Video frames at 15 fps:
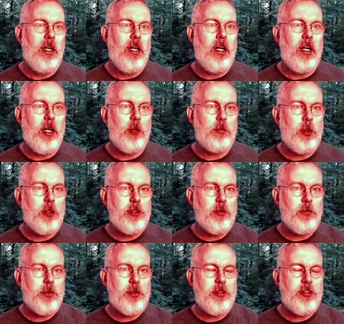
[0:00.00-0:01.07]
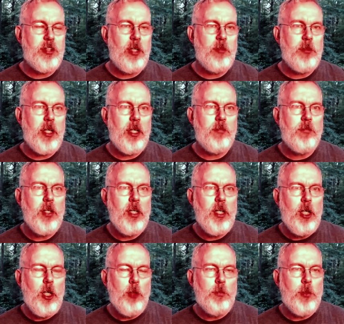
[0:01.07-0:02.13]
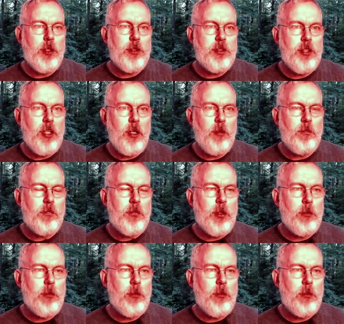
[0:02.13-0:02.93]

uh, person with the same name. But um, there